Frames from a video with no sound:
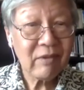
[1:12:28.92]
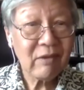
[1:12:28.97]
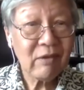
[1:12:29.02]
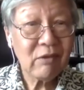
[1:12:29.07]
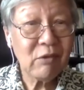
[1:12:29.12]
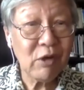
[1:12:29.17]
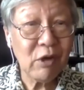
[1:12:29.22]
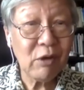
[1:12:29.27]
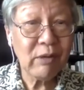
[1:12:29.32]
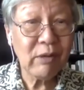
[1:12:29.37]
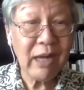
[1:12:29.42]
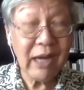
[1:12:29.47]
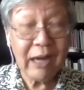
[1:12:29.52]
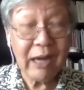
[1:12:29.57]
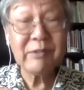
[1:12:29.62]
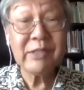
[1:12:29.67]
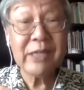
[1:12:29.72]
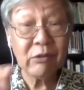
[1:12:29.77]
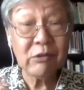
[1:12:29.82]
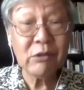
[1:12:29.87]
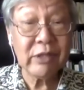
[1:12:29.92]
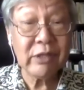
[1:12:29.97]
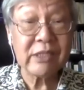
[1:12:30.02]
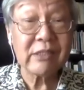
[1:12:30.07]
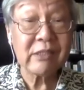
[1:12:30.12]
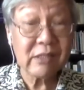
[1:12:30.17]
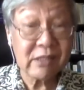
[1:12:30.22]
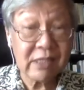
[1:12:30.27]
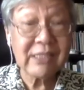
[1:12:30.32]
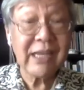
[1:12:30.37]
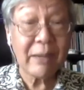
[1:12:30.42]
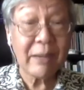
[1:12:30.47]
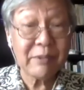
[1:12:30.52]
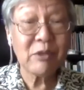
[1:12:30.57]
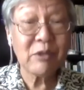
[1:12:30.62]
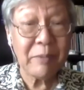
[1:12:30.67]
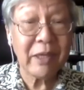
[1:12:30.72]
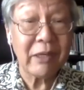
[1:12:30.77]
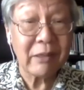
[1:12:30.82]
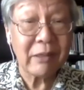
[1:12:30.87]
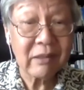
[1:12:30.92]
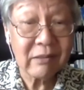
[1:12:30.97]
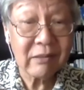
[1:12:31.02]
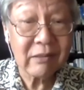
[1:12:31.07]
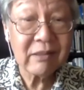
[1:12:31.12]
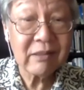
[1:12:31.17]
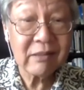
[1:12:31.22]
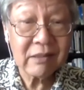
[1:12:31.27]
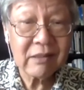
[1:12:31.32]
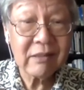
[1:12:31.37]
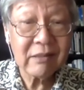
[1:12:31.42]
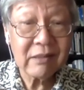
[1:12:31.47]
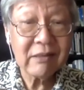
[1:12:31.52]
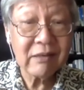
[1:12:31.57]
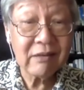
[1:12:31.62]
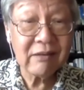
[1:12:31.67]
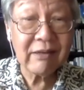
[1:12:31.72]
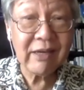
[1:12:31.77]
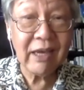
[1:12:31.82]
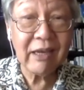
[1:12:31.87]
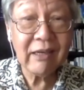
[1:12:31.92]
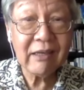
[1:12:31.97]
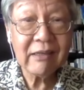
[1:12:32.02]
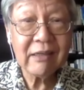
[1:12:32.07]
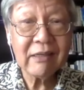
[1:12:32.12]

You know, I'll tell you this, this happened to me, okay?